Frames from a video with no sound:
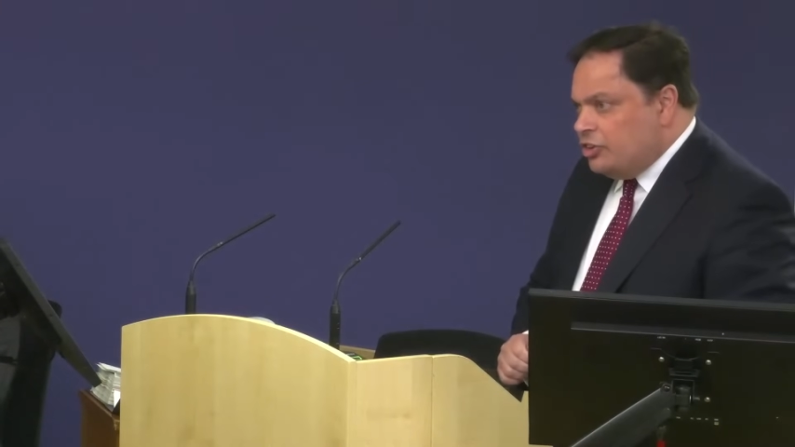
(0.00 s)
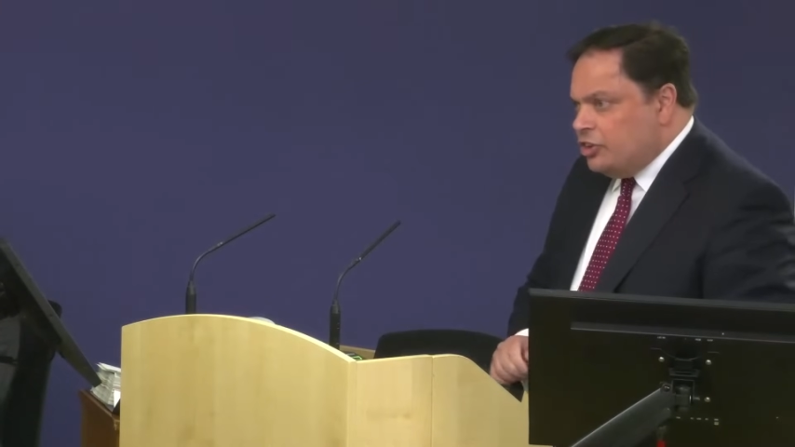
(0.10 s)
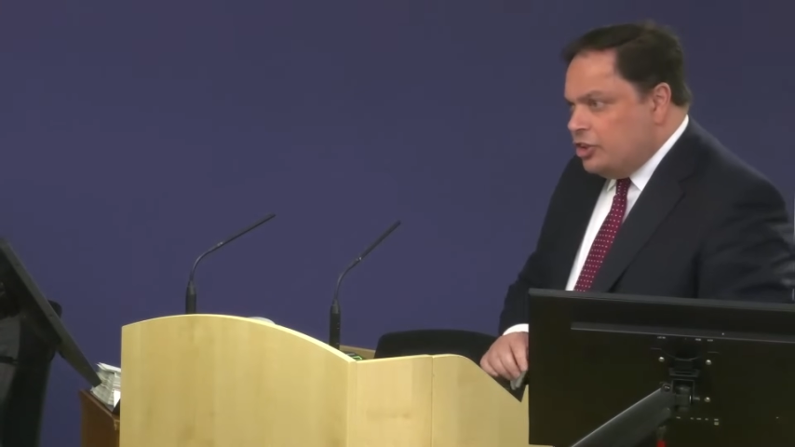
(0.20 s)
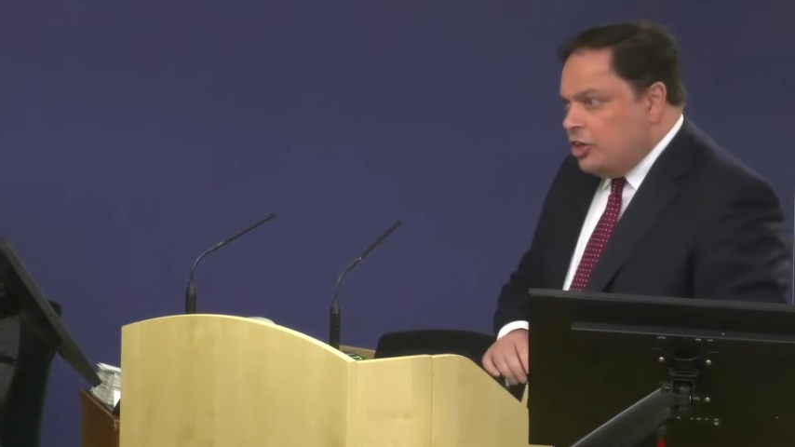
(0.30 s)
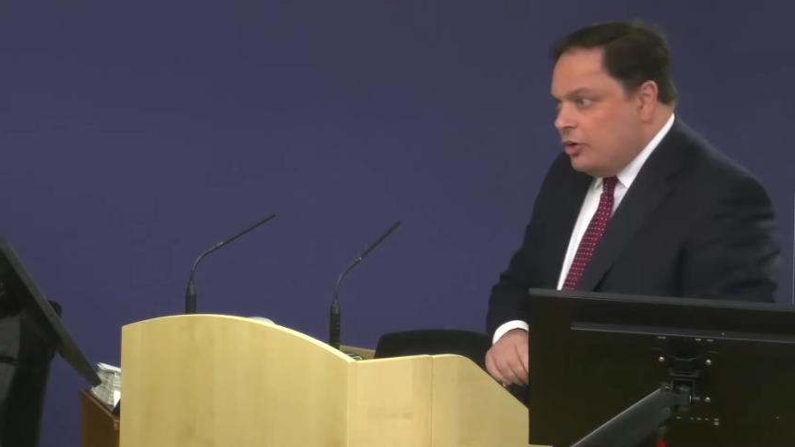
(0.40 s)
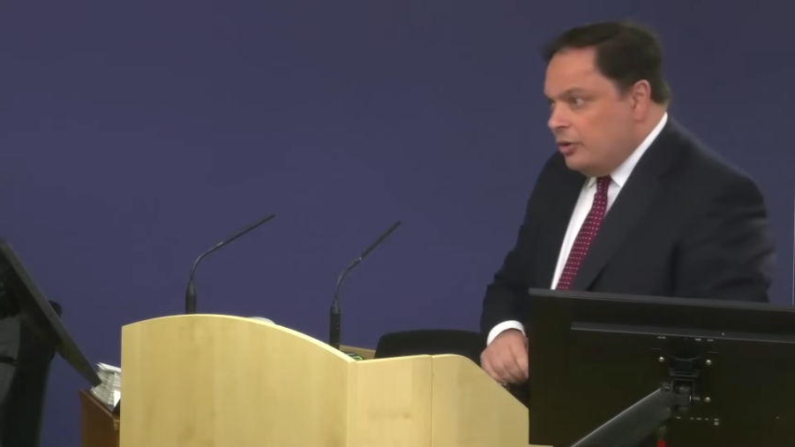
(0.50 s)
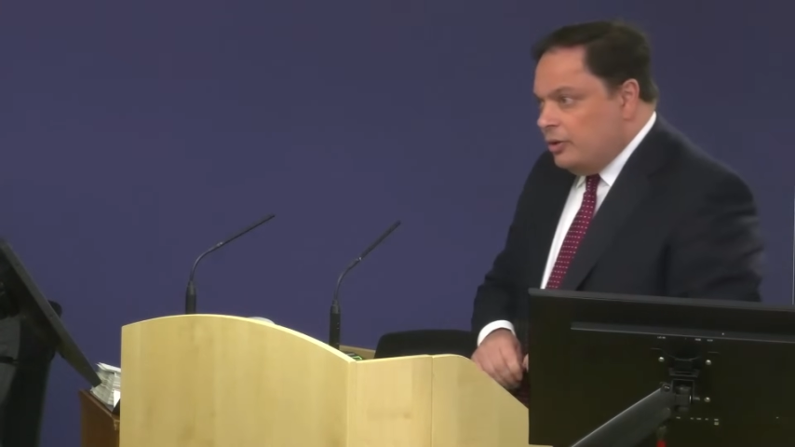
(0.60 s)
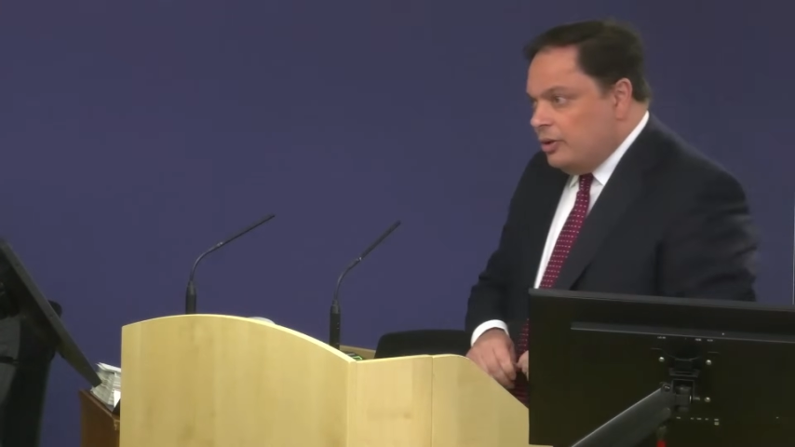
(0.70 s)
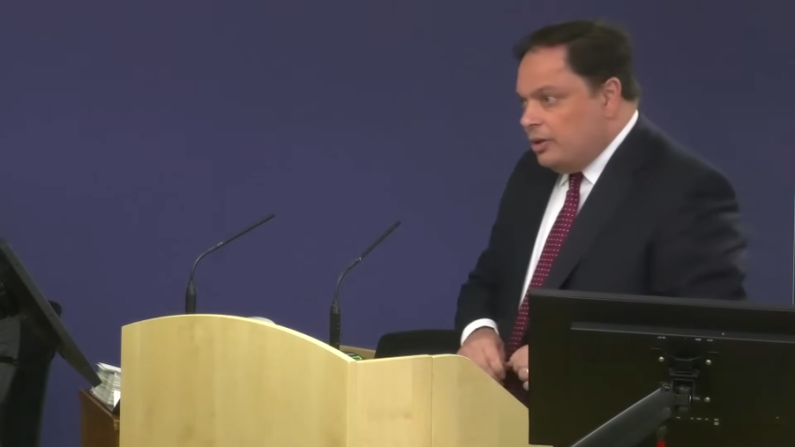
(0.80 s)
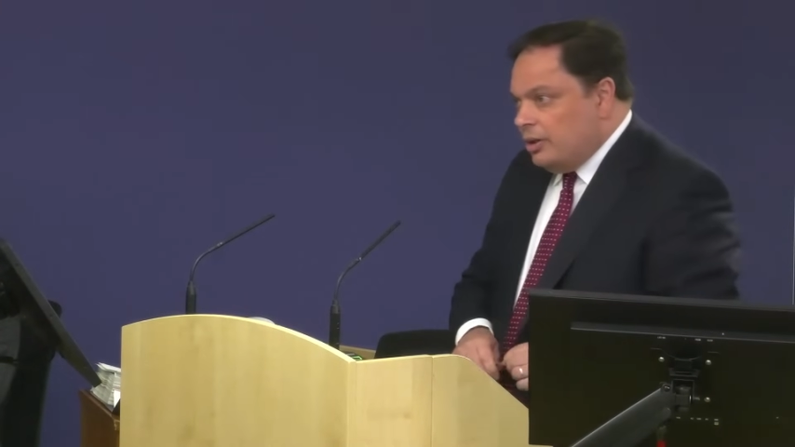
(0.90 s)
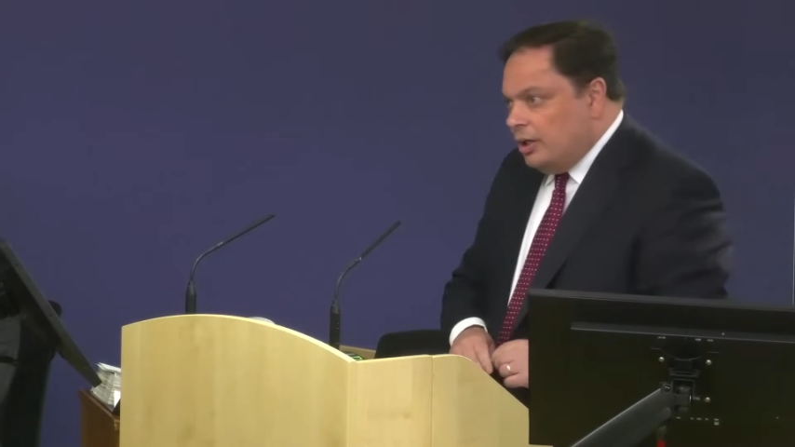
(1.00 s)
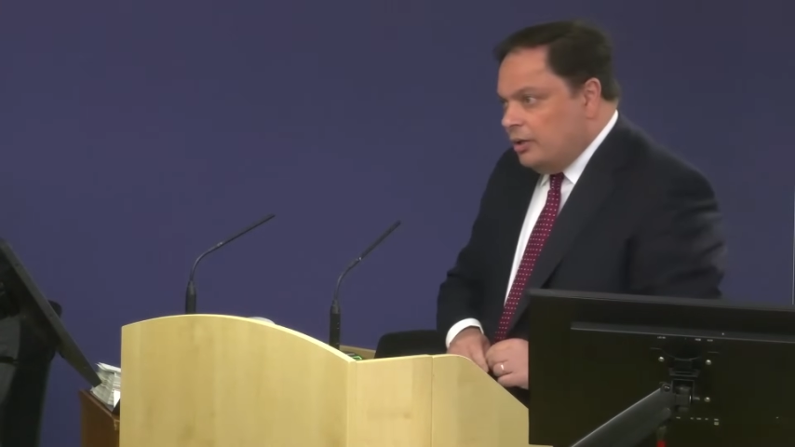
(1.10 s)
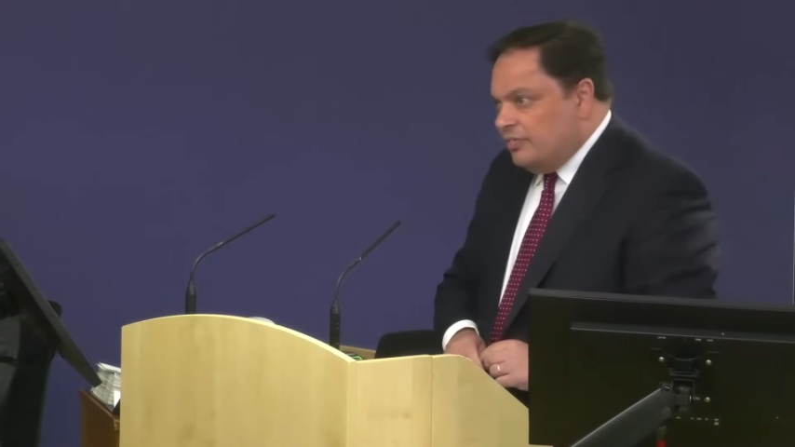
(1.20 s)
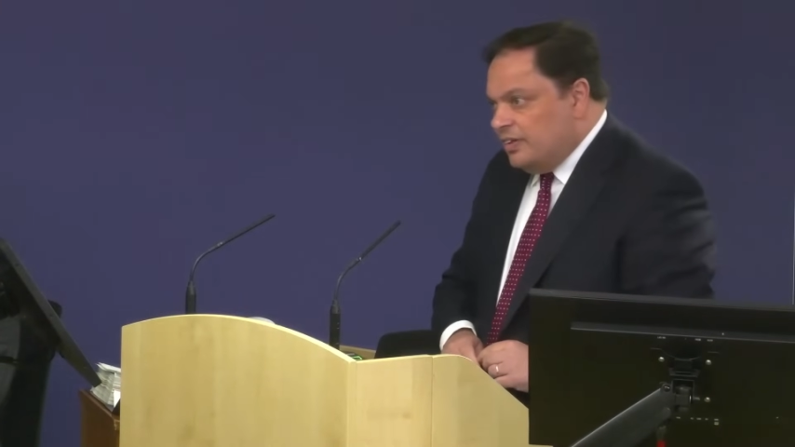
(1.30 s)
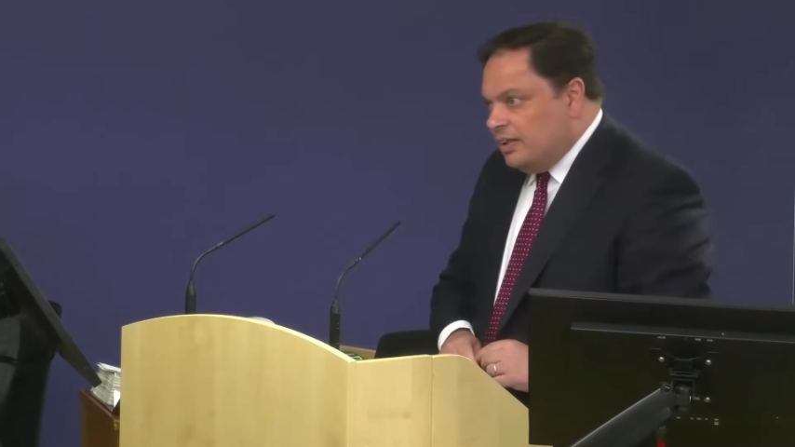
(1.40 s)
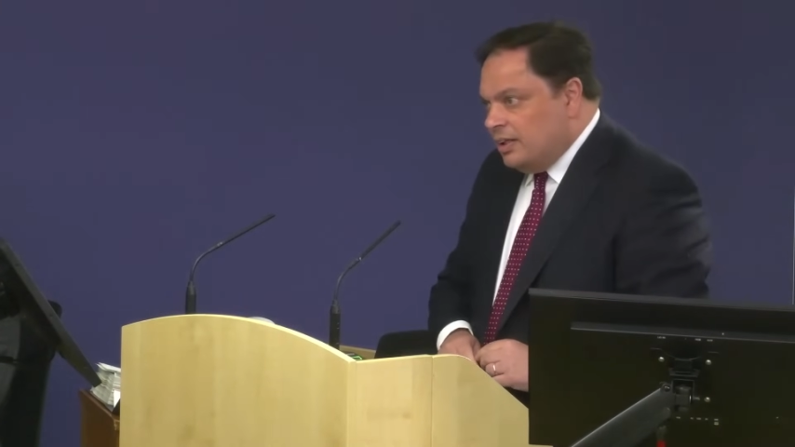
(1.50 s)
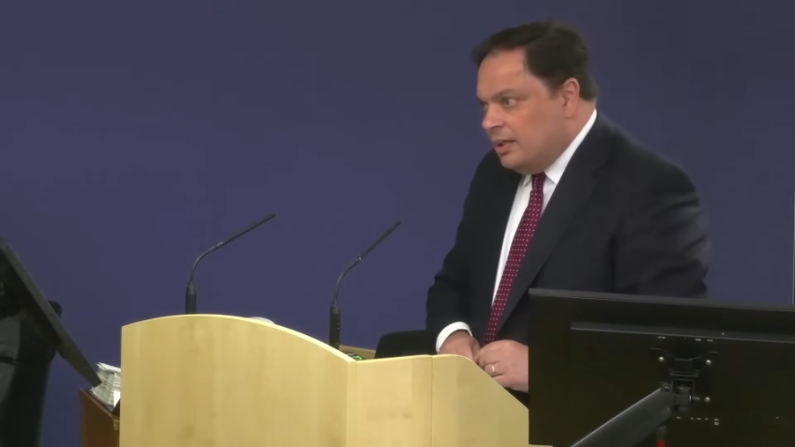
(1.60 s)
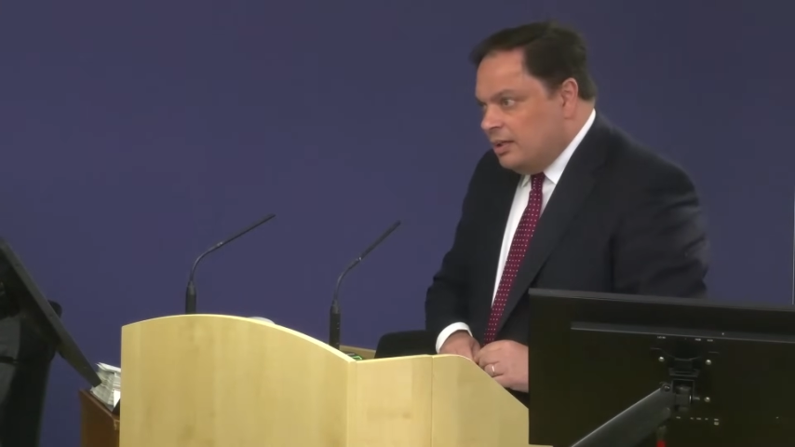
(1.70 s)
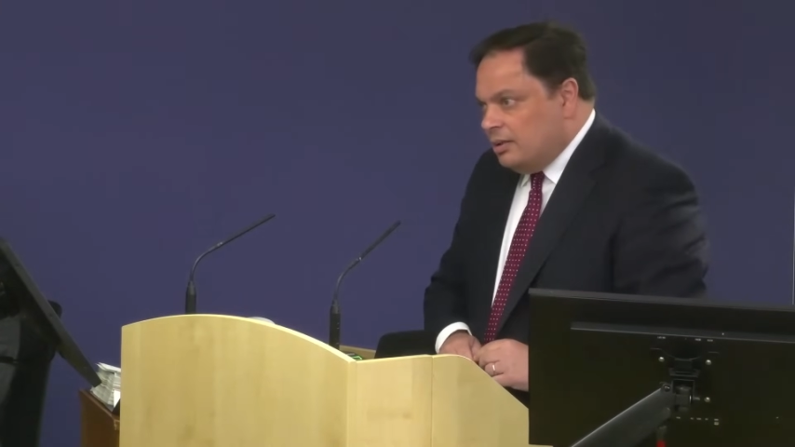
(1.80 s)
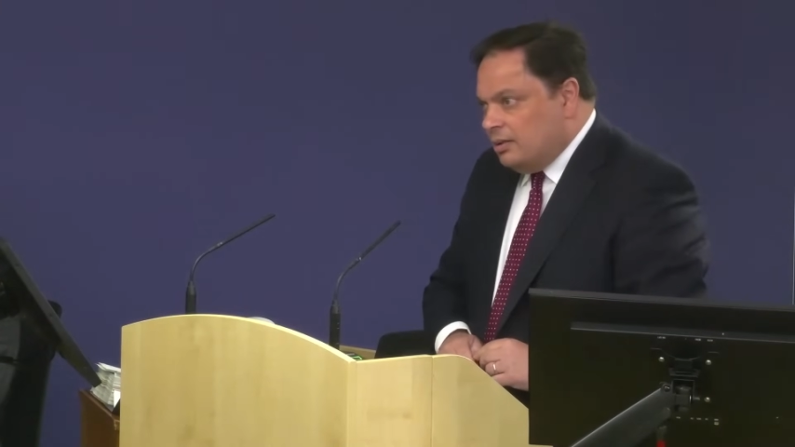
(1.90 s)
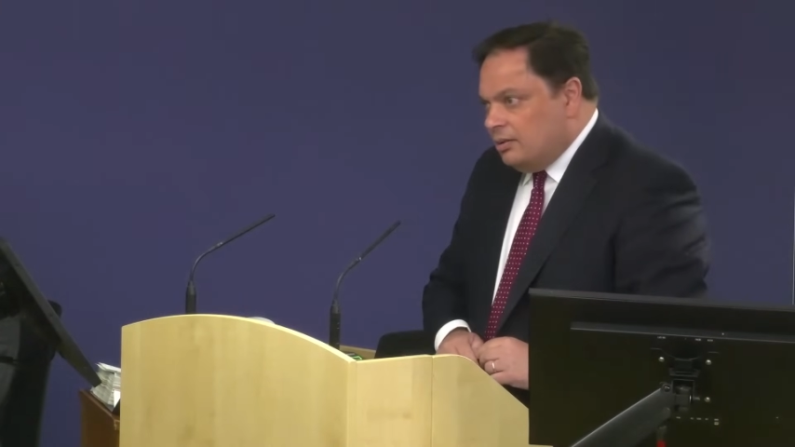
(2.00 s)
to you over the